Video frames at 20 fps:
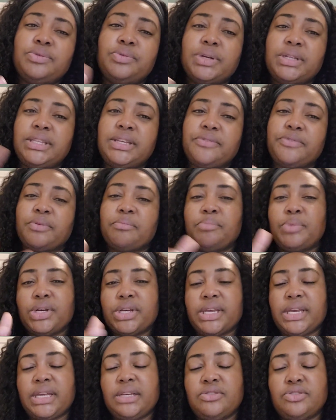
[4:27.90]
do a different
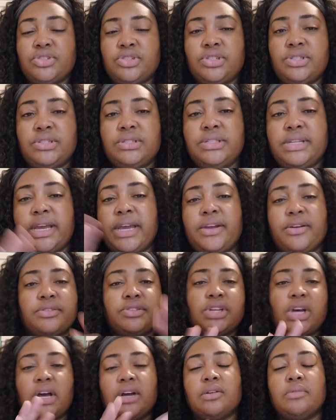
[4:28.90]
book each day or
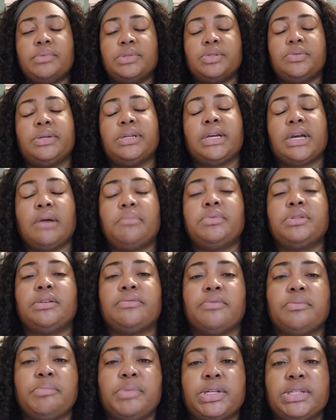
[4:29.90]
toggle between a couple
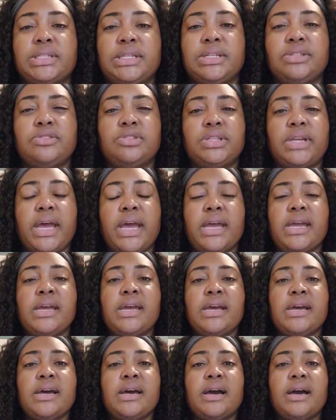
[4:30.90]
different books each day.